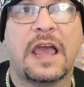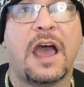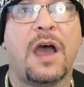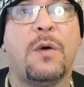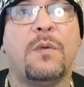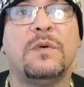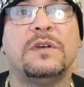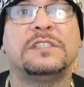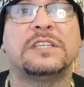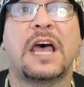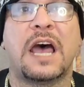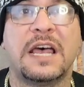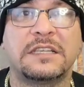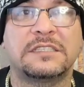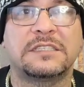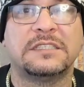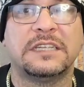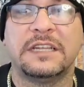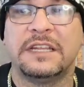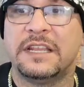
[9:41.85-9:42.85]
I was
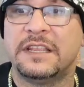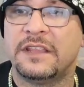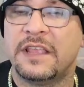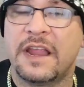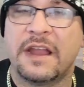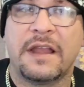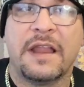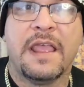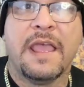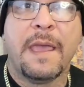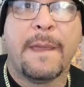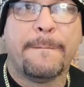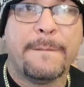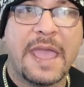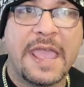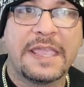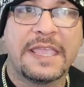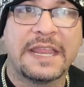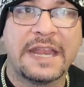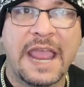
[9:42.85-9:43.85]
hustling in there,
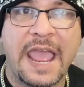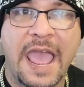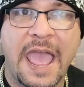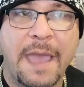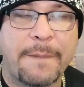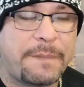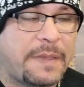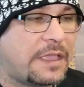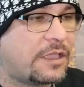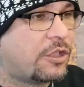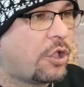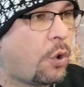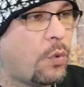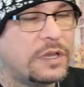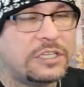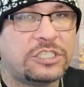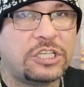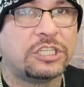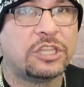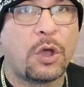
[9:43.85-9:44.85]
making it happen,
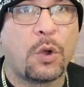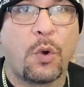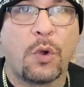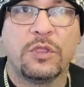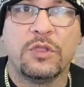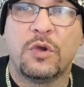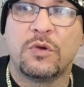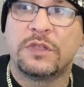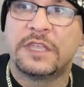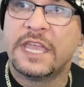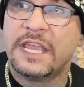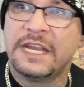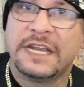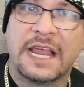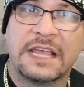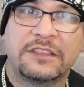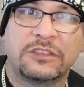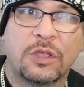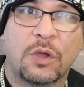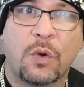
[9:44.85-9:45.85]
going to the oil, getting
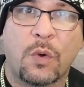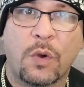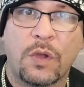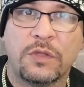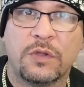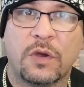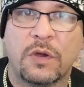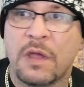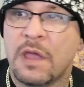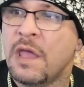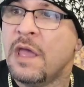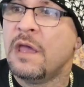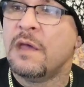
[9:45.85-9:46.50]
out the oil,